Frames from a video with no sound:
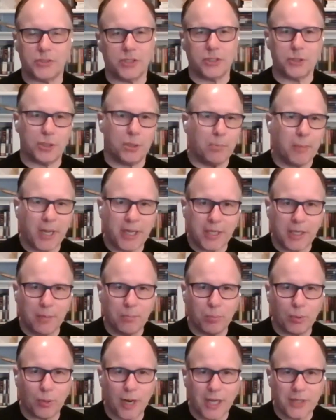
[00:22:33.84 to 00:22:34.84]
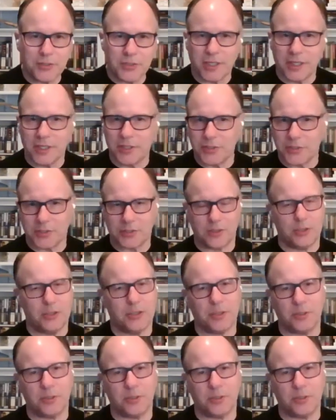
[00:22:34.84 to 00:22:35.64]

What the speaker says: decision making process?